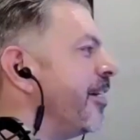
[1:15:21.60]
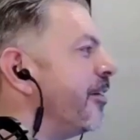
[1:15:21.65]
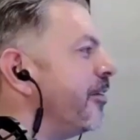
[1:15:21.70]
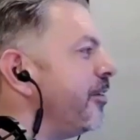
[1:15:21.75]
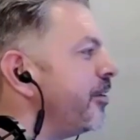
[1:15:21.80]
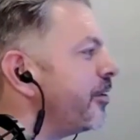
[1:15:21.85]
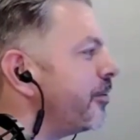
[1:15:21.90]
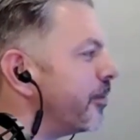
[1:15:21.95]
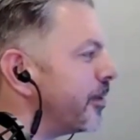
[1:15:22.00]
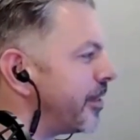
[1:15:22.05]
no,
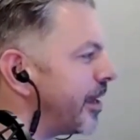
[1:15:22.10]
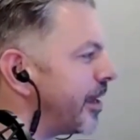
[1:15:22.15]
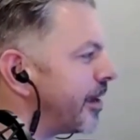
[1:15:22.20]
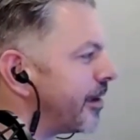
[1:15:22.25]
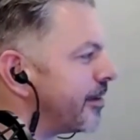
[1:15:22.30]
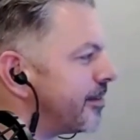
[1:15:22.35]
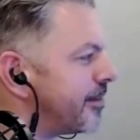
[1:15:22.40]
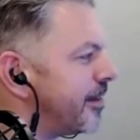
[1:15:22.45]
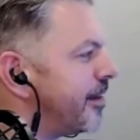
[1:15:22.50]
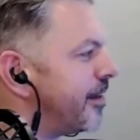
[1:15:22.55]
you don't want that
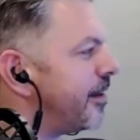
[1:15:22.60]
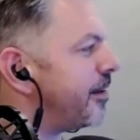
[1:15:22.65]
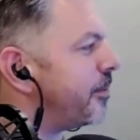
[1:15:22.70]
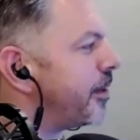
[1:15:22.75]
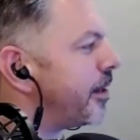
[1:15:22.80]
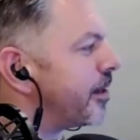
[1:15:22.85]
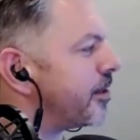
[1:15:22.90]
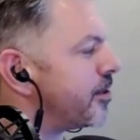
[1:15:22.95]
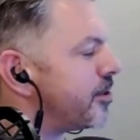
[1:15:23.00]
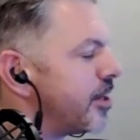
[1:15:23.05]
because then
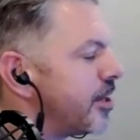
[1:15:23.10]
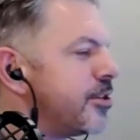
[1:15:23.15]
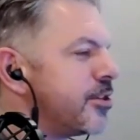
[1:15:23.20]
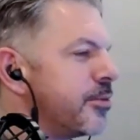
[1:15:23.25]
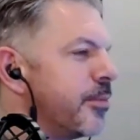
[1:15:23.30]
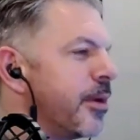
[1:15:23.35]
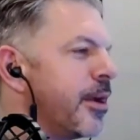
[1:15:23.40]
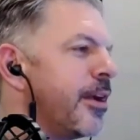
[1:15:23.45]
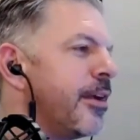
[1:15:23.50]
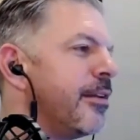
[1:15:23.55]
anybody could change
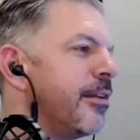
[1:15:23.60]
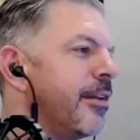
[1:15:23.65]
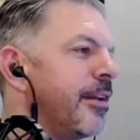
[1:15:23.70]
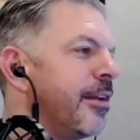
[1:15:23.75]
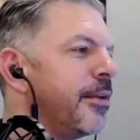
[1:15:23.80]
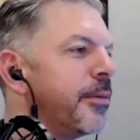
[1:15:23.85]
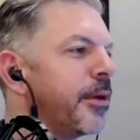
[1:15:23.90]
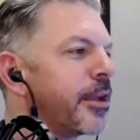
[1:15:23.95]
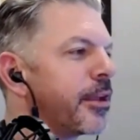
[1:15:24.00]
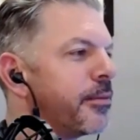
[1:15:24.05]
your mind and
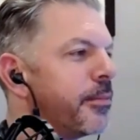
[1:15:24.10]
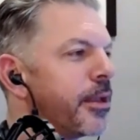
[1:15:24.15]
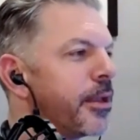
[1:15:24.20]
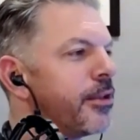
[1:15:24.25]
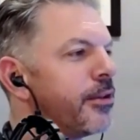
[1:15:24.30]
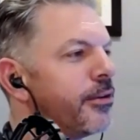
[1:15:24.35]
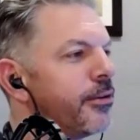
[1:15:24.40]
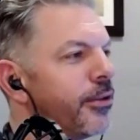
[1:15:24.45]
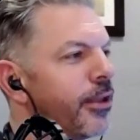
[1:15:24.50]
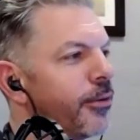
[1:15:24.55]
anybody could
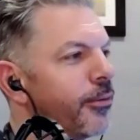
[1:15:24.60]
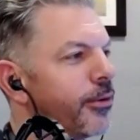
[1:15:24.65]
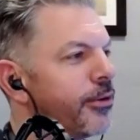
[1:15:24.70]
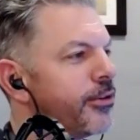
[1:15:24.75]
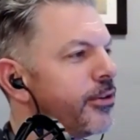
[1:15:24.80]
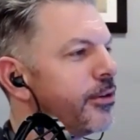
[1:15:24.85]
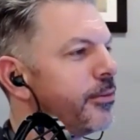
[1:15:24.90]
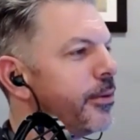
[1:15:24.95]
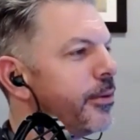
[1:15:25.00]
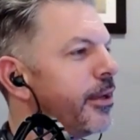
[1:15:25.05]
make you who they
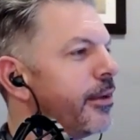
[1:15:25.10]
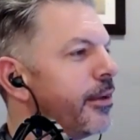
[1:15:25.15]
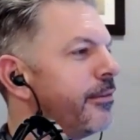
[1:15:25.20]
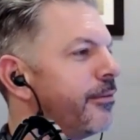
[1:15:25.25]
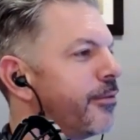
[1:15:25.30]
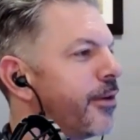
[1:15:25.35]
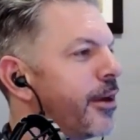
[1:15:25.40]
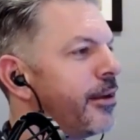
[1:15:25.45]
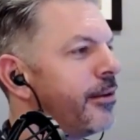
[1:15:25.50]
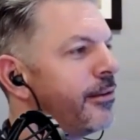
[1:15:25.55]
want you to be,
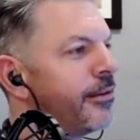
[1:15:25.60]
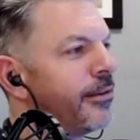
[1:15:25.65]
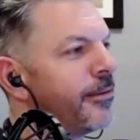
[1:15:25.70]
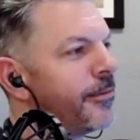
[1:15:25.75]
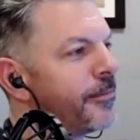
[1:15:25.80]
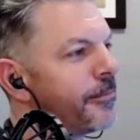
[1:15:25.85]
right?